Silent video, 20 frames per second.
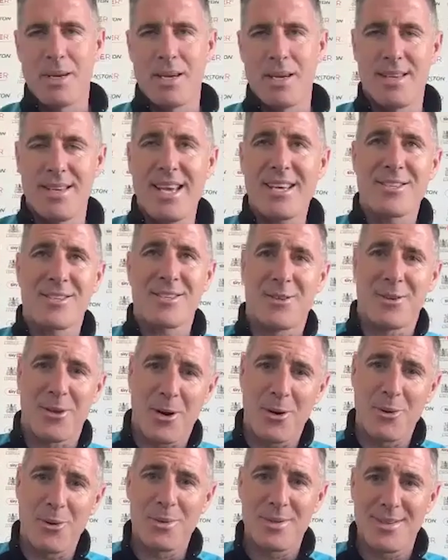Yes and
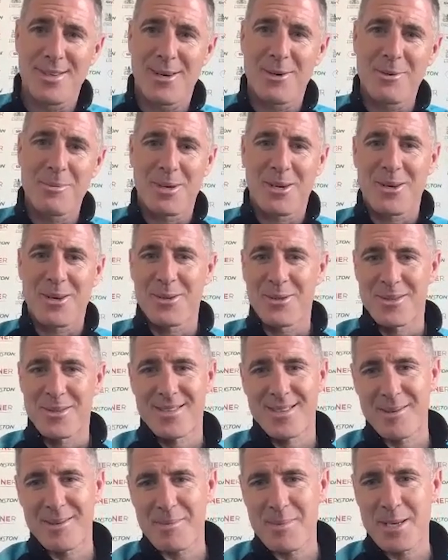no. No, because
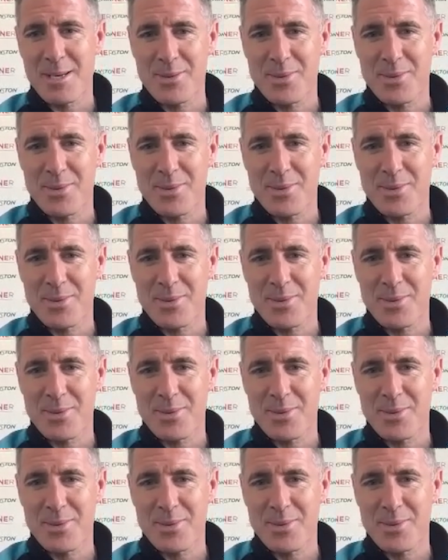it means...